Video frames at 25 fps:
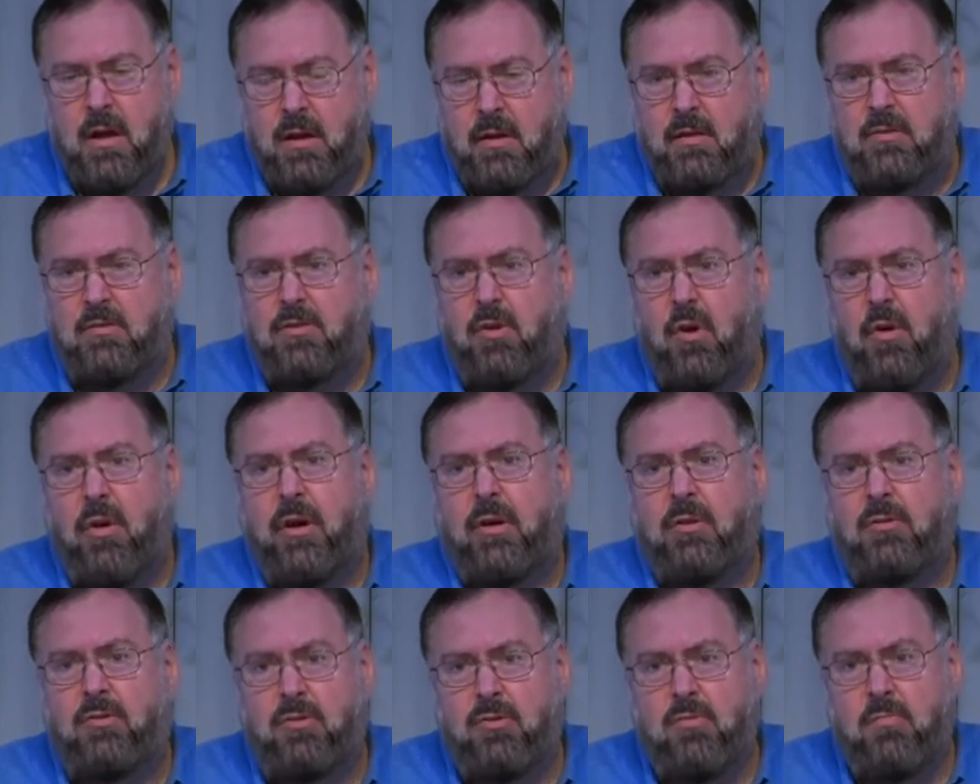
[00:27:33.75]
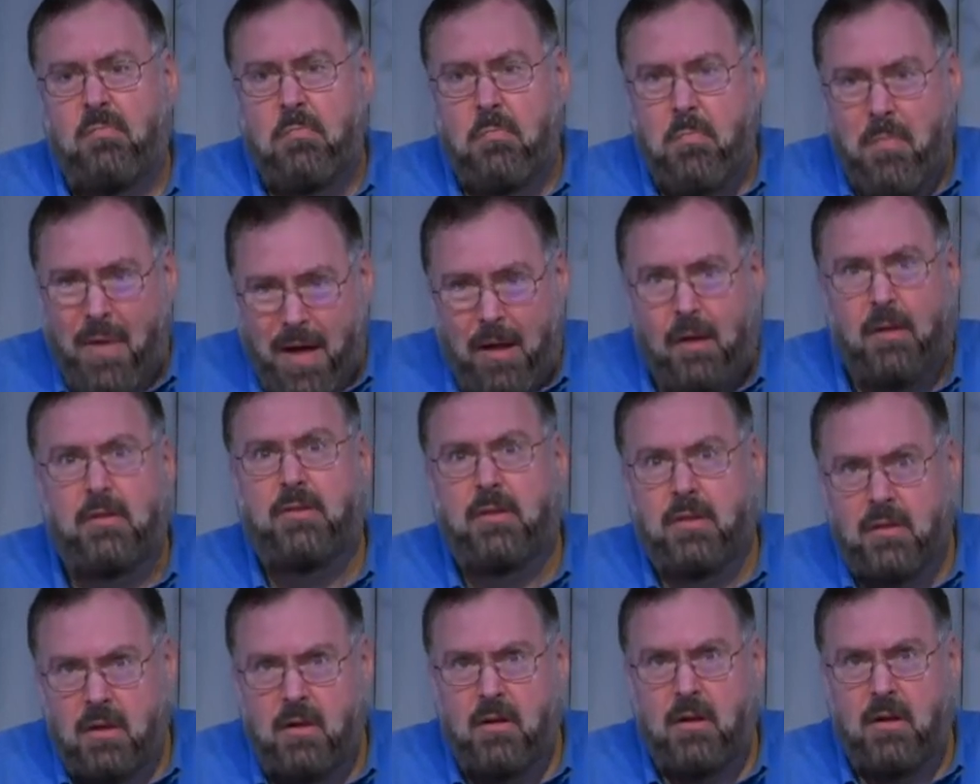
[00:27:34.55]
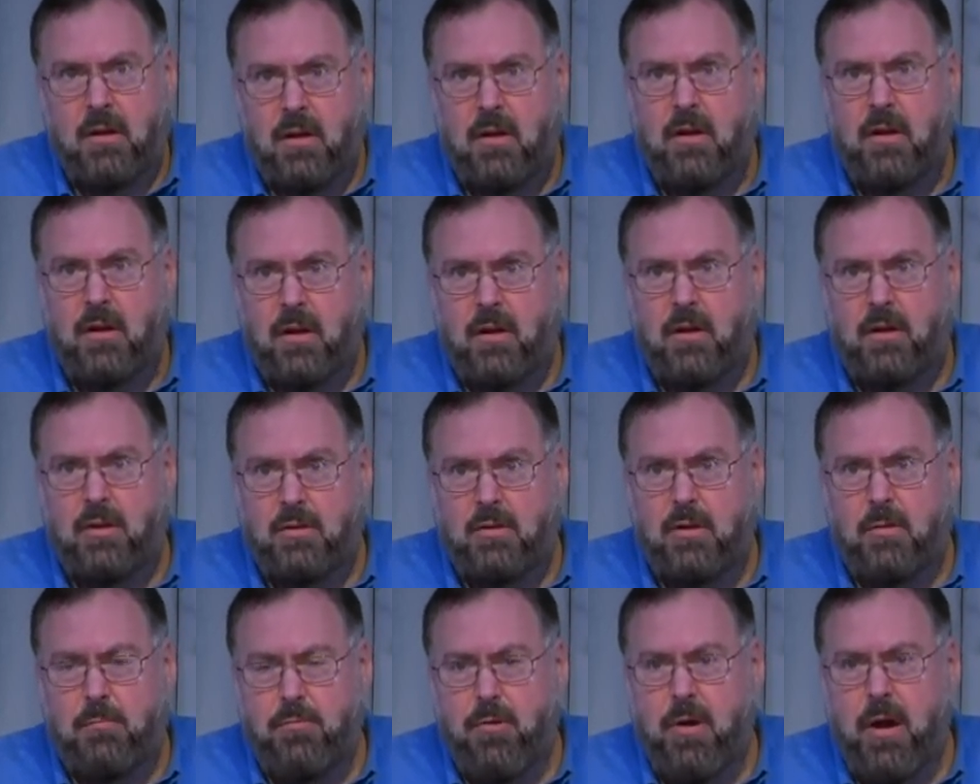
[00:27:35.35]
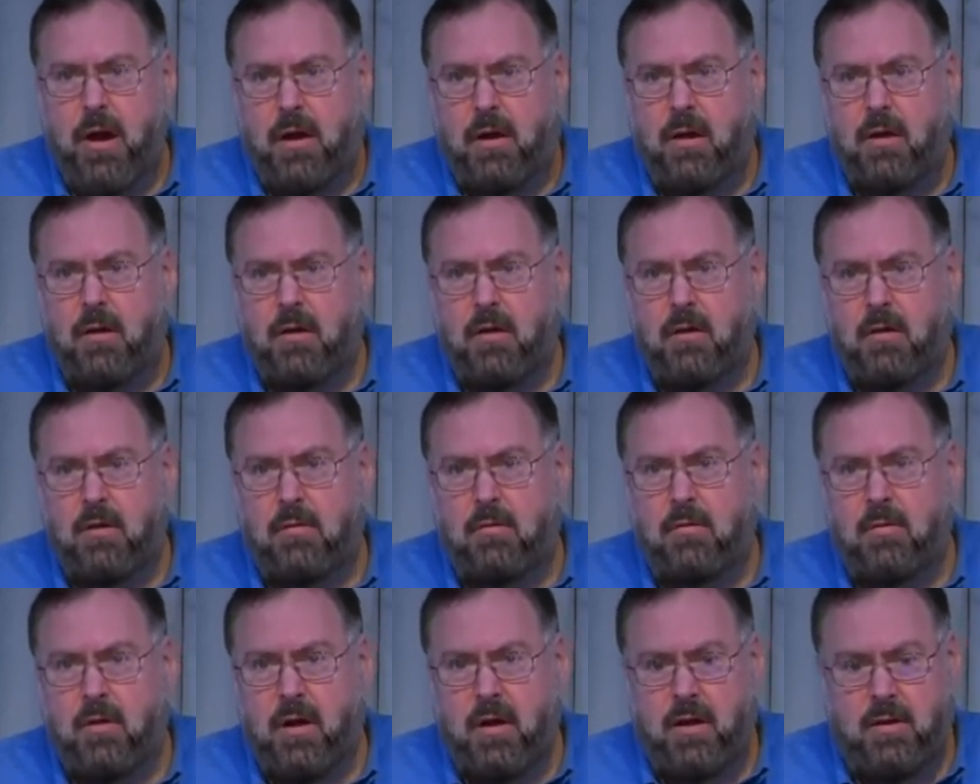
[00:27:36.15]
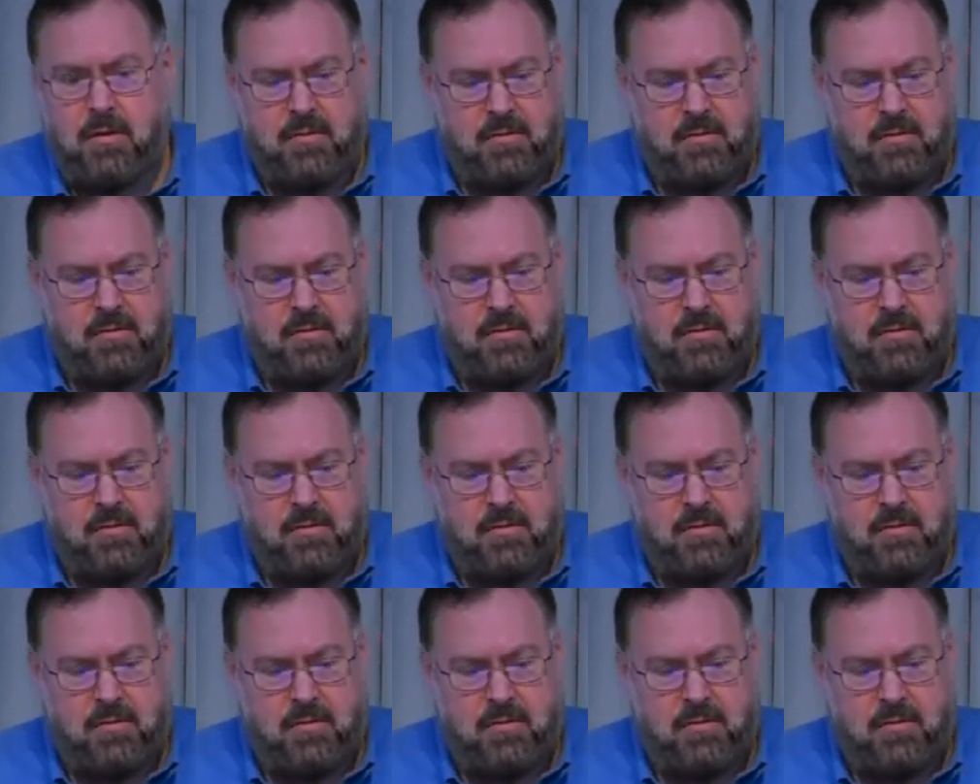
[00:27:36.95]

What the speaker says: is going to melt the brick, right?